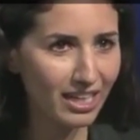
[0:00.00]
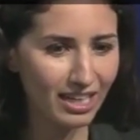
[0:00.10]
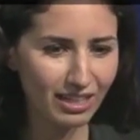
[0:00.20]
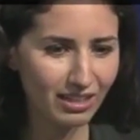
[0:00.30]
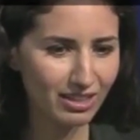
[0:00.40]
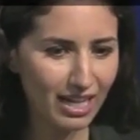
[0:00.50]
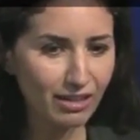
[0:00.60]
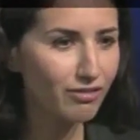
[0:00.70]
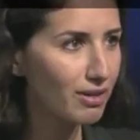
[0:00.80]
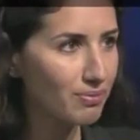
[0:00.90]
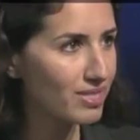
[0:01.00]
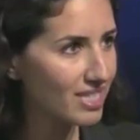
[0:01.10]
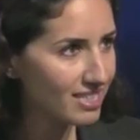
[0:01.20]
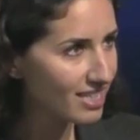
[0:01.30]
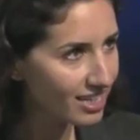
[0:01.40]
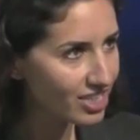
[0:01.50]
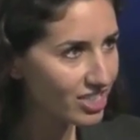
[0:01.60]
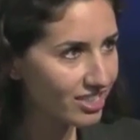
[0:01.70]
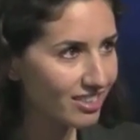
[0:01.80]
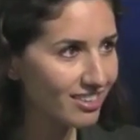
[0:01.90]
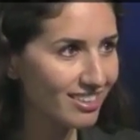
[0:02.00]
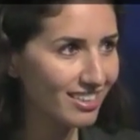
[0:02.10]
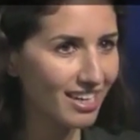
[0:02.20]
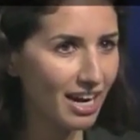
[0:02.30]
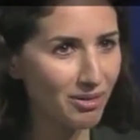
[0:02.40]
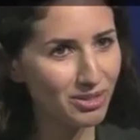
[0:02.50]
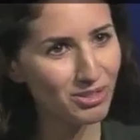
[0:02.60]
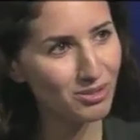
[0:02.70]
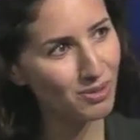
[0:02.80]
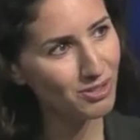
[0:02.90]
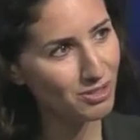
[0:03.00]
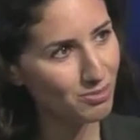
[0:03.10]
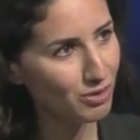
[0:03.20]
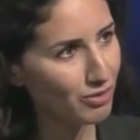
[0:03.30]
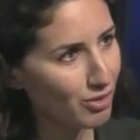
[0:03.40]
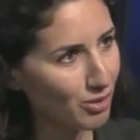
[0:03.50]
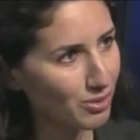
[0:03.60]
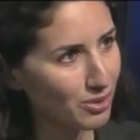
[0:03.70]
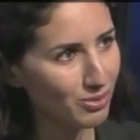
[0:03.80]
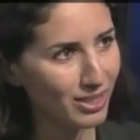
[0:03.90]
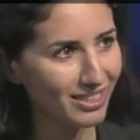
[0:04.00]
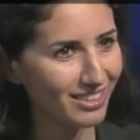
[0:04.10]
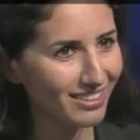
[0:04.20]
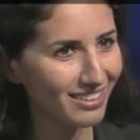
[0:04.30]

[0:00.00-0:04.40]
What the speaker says: lack of representation, then how are you supposed to move forward when